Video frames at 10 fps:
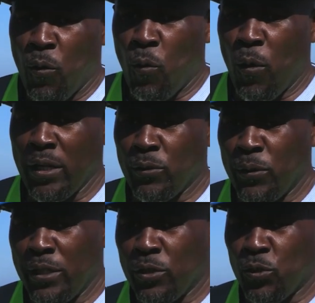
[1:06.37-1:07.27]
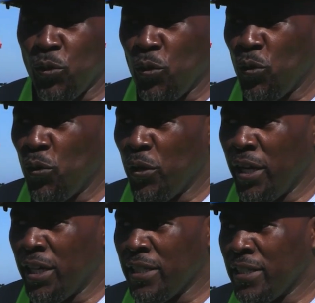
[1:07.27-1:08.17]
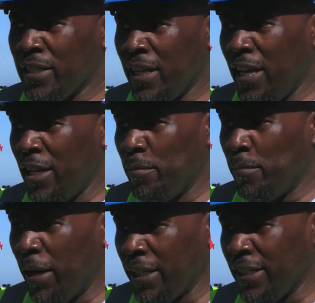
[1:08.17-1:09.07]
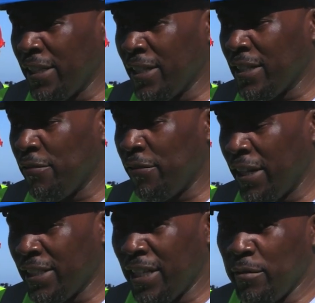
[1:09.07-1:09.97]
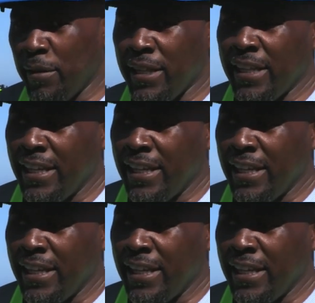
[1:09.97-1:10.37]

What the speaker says: What we do as a party that's affected by the